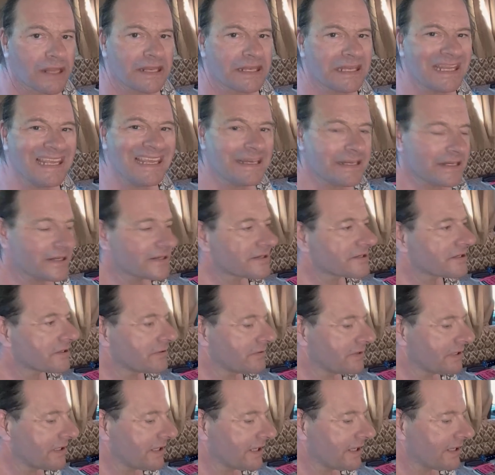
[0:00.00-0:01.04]
I need it
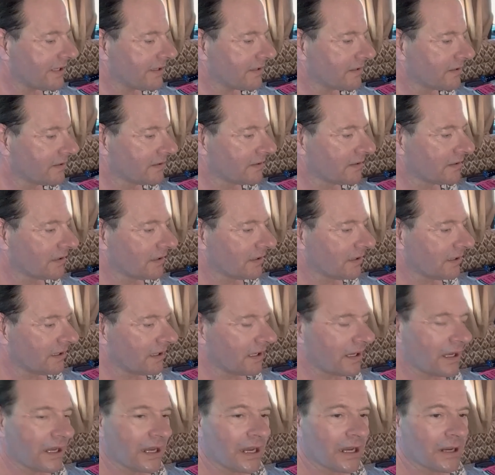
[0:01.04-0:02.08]
to in here
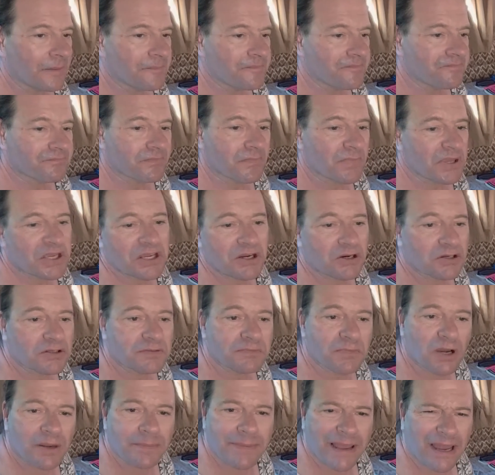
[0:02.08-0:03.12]
um,
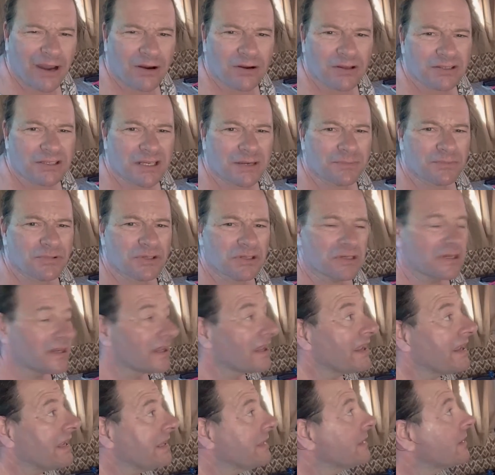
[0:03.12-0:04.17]
because my power consumption
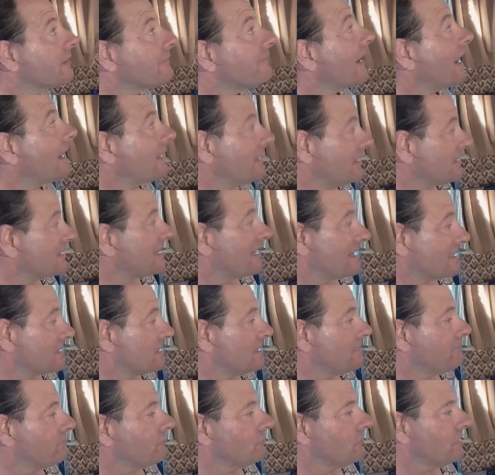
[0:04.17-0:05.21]
in the van is
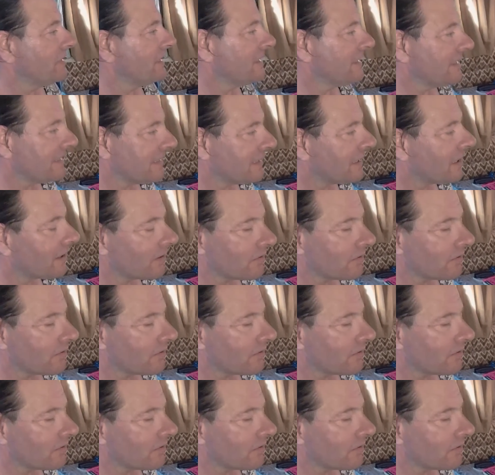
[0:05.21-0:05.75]
actually really